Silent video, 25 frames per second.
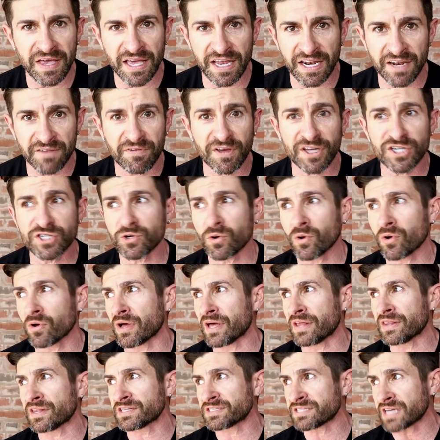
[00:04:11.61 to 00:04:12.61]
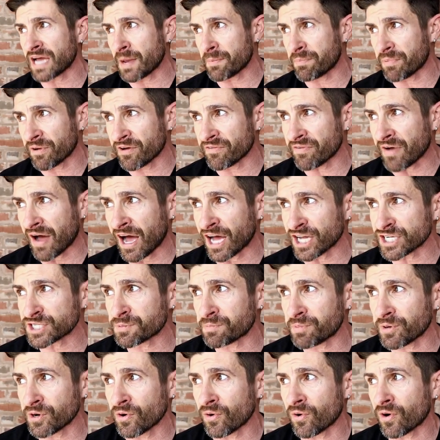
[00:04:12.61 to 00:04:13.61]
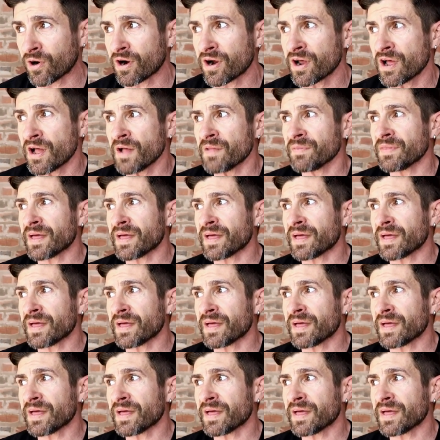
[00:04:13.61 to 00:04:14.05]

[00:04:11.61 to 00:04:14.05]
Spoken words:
individual and the type of entrepreneur